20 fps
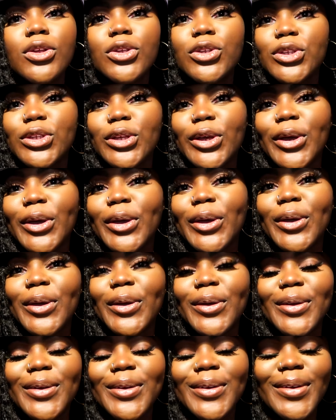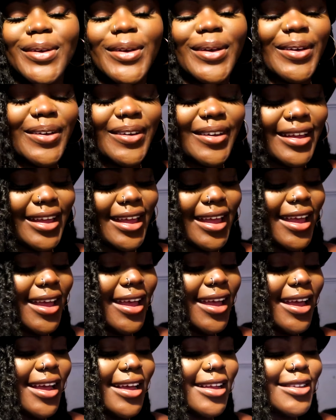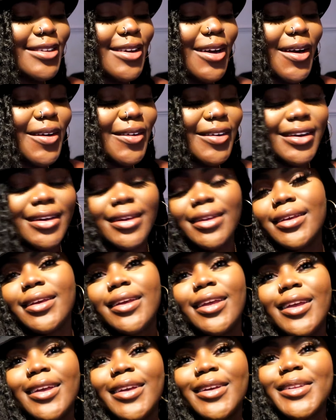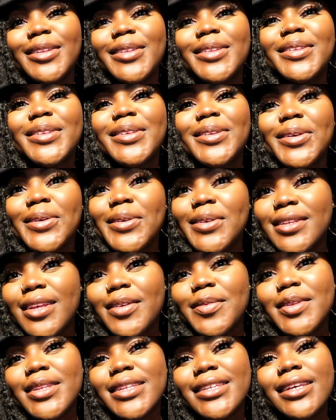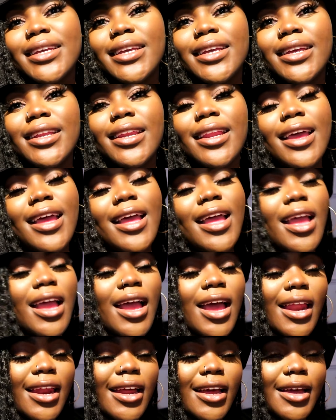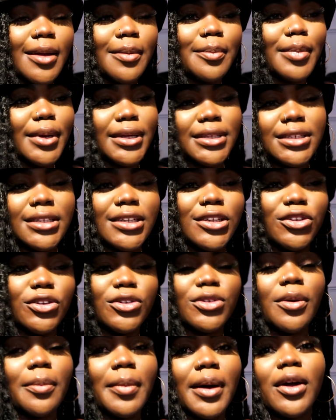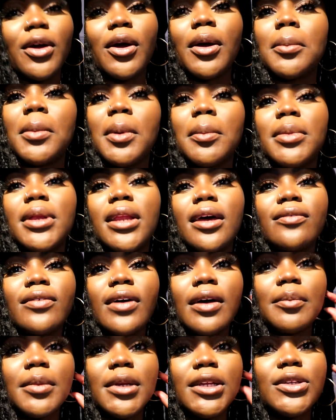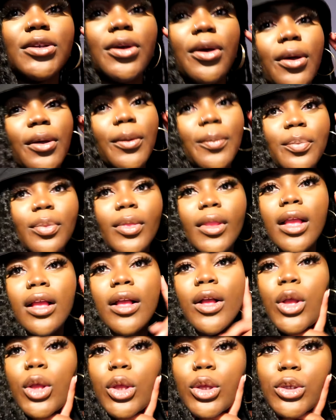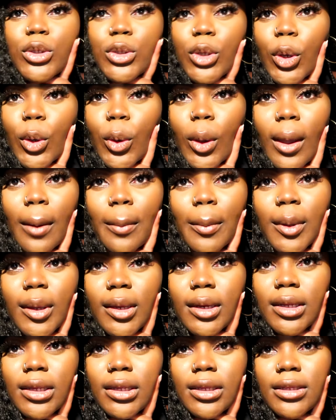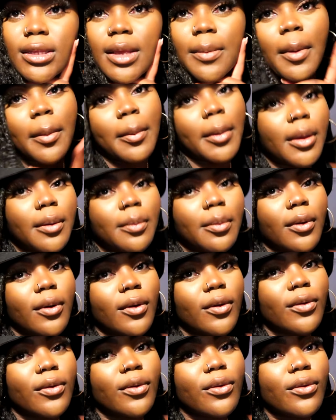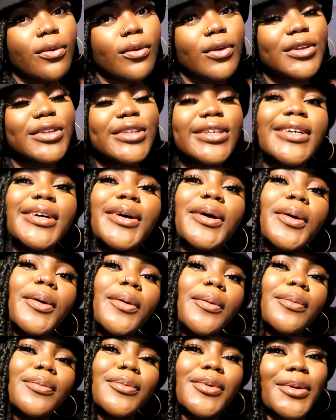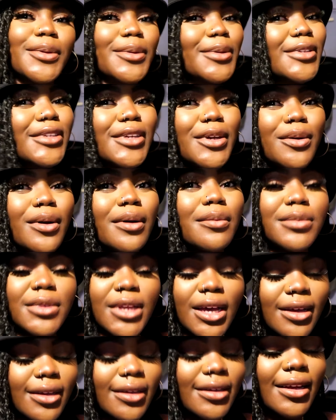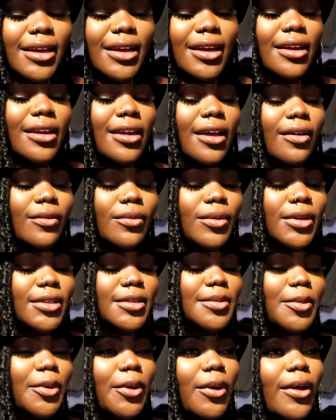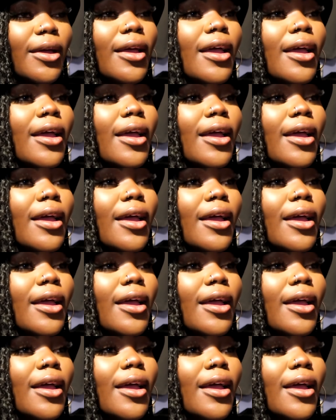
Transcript: So it's currently 2:17 and I basically just got back home maybe like 5 minutes ago. So I'm gonna take my makeup off, chill. No, not chill, I'm tired and I have work tomorrow.